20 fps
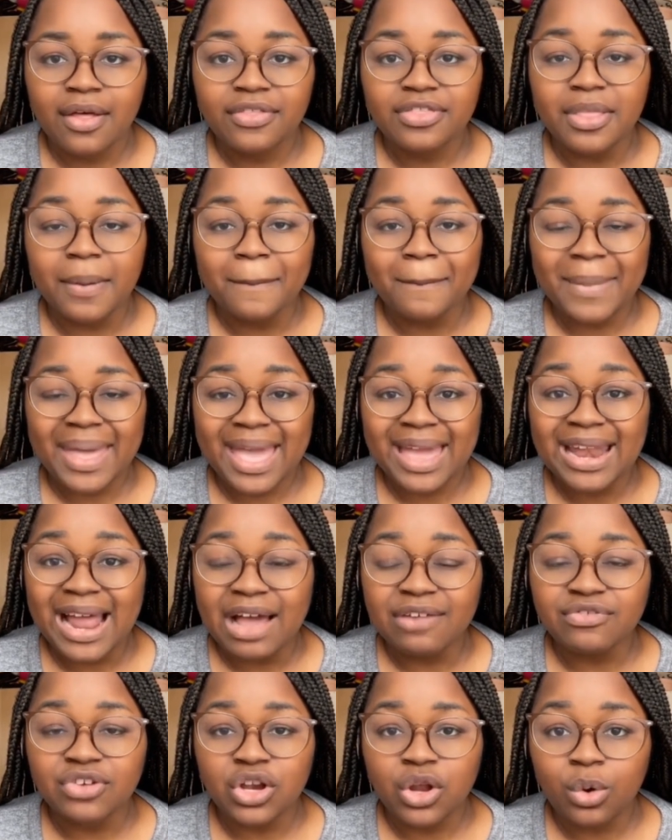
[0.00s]
The man
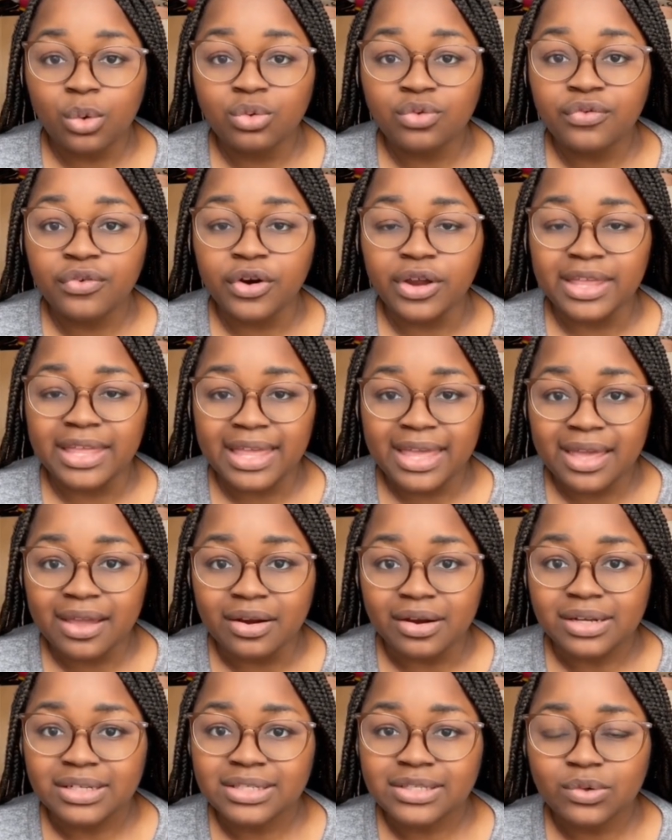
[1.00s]
I've known for
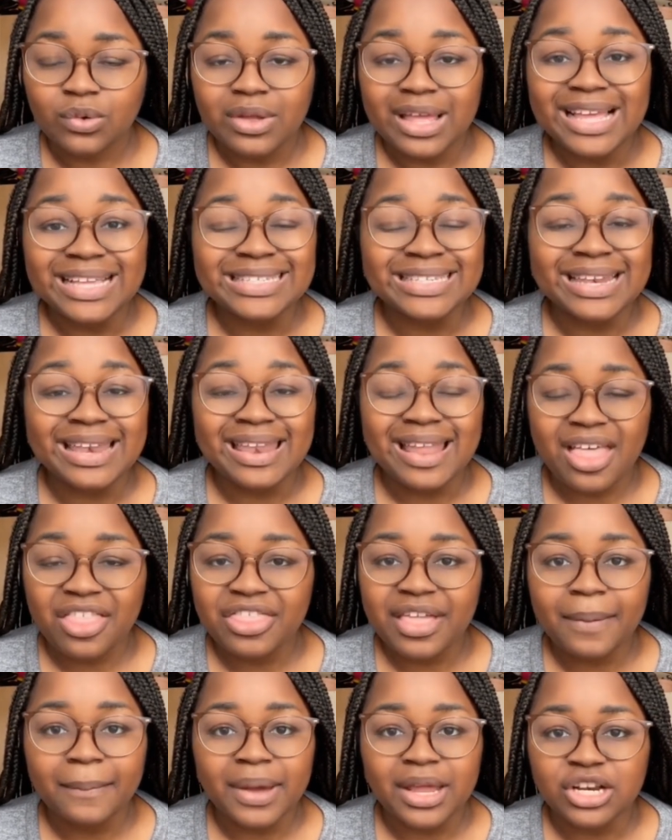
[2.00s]
years is
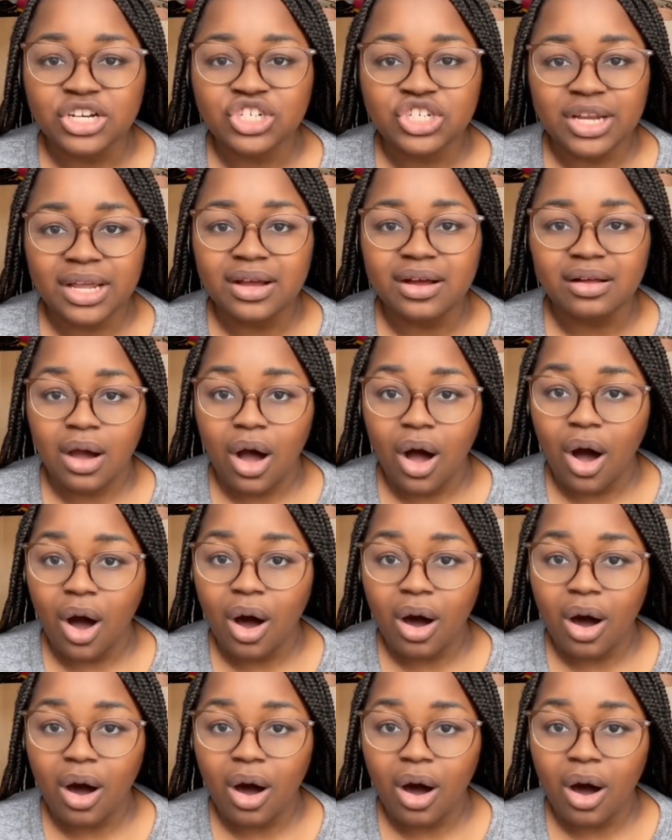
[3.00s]
nothing but a shell.